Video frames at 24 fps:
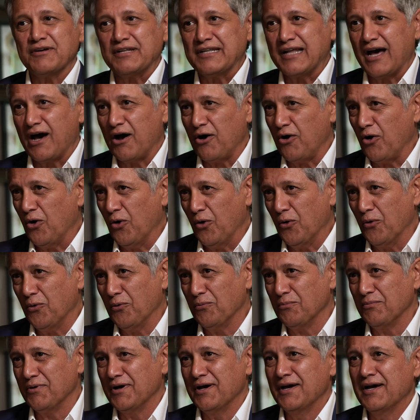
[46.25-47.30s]
now
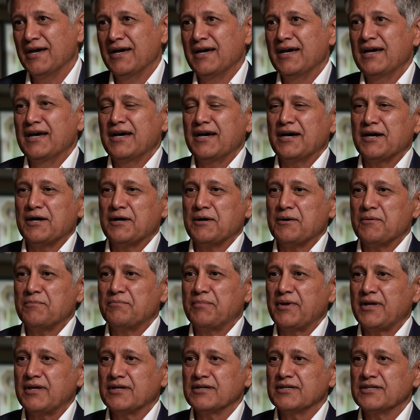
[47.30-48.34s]
home,
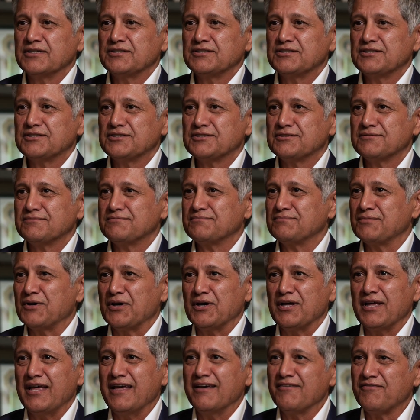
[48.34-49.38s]
because
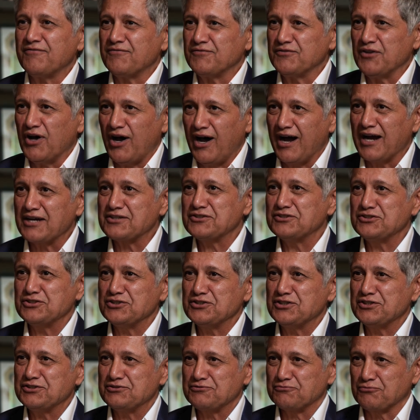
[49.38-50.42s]
if the oxygen
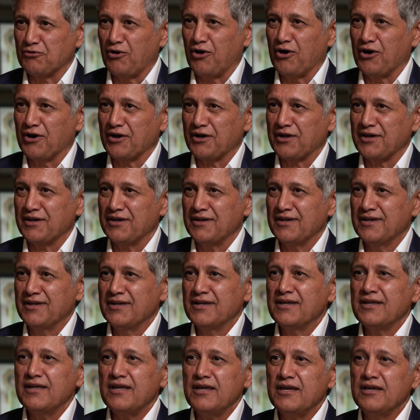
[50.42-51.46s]
is wrong,
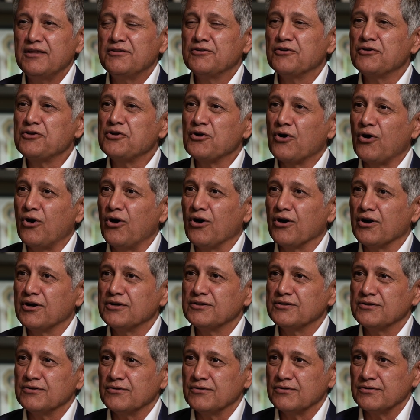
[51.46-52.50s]
either your heart
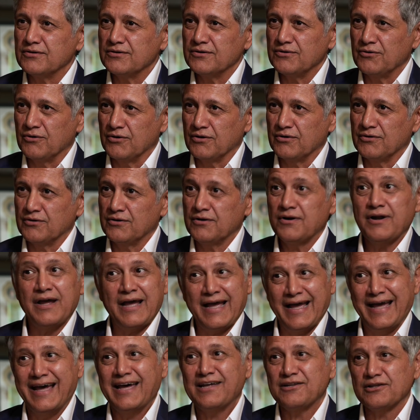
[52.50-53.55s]
or
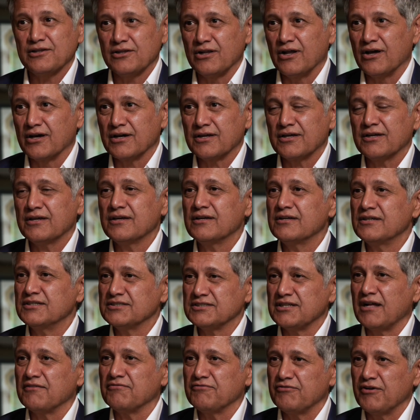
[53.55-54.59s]
and lung is
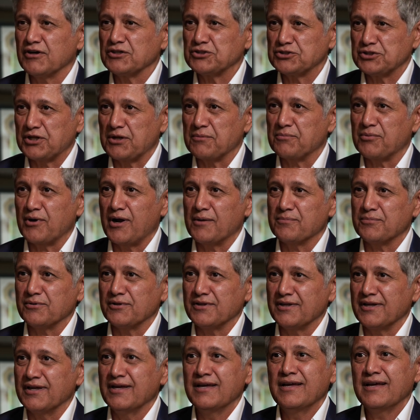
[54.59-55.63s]
not functioning
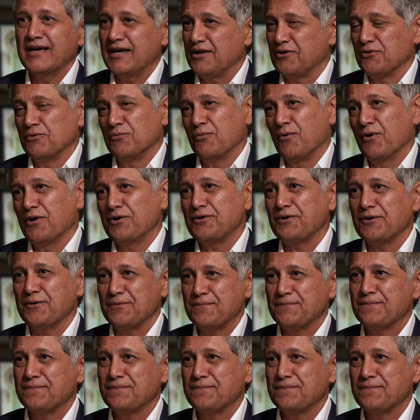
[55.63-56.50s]
properly, and it'll warn you.